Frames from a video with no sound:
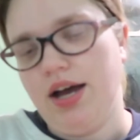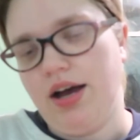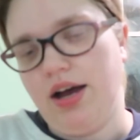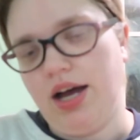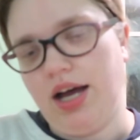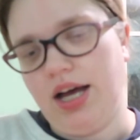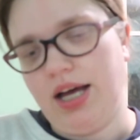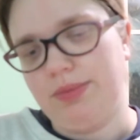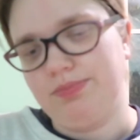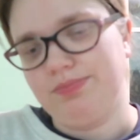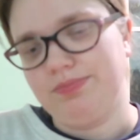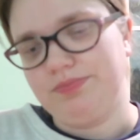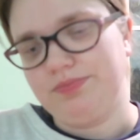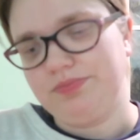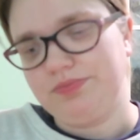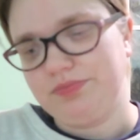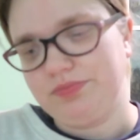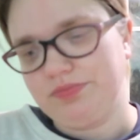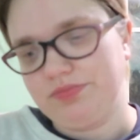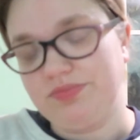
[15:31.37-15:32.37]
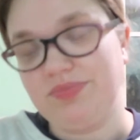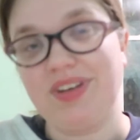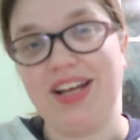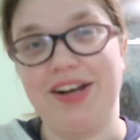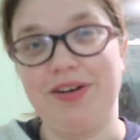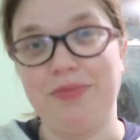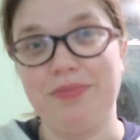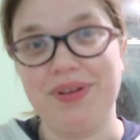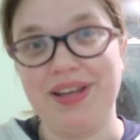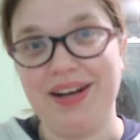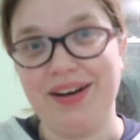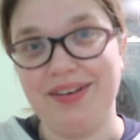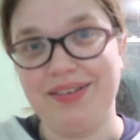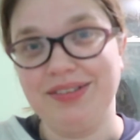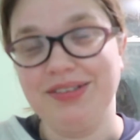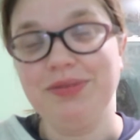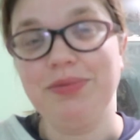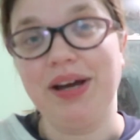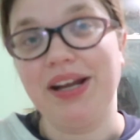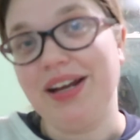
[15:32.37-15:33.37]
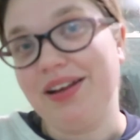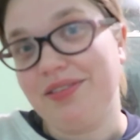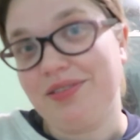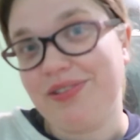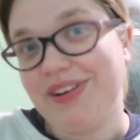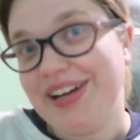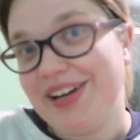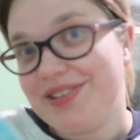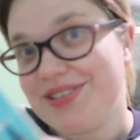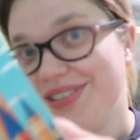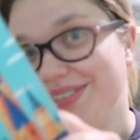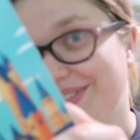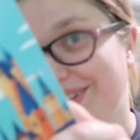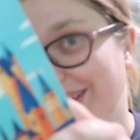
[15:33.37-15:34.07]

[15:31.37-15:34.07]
I don't plan on waiting 3 years